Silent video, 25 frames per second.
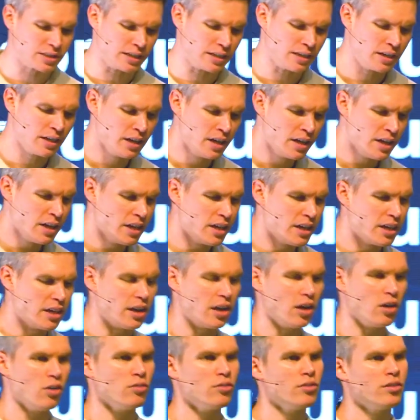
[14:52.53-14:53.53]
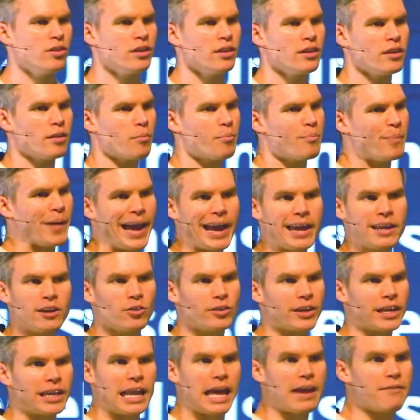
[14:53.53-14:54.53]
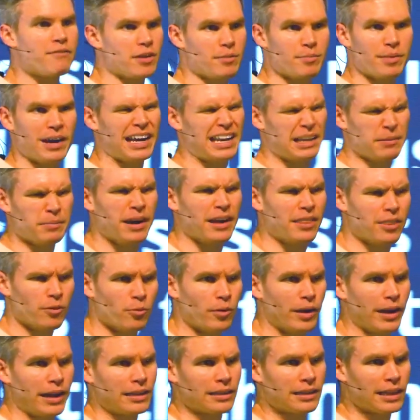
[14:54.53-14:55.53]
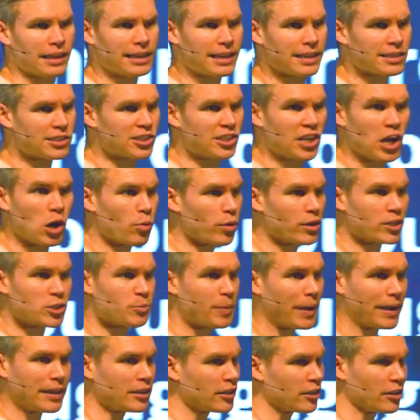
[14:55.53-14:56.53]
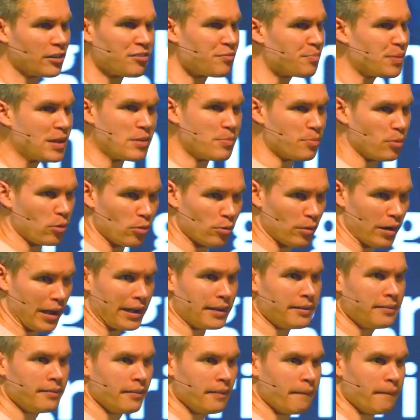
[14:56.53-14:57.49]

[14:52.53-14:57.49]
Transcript: And, you know, pain will get everybody, by the way. Like, it's no respecter of people, right?